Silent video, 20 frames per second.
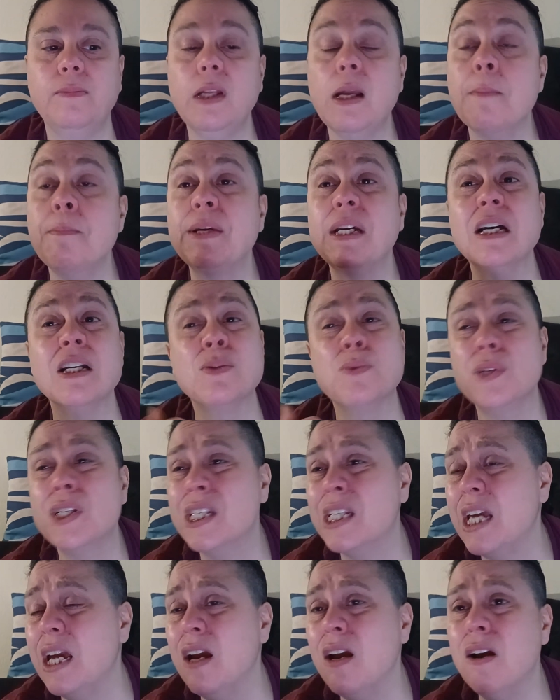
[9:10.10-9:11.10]
because we're
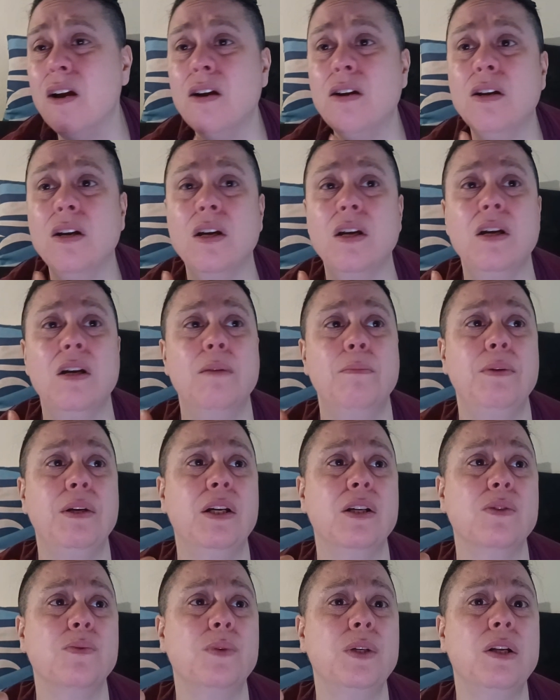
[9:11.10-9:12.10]
scared,
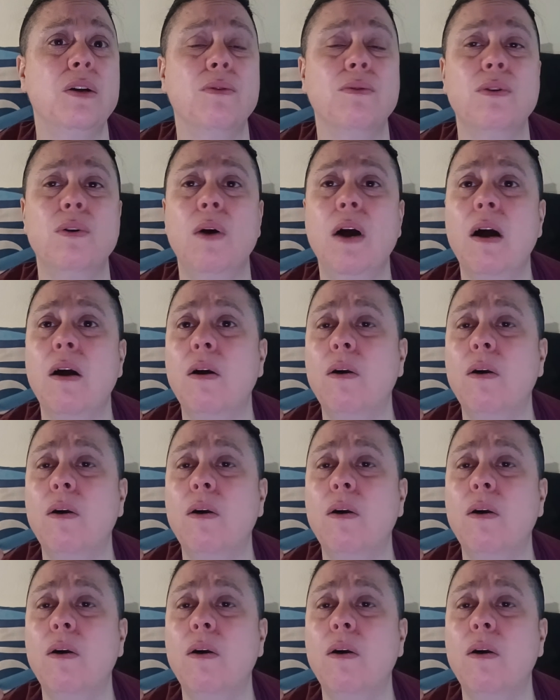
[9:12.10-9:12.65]
because we don't know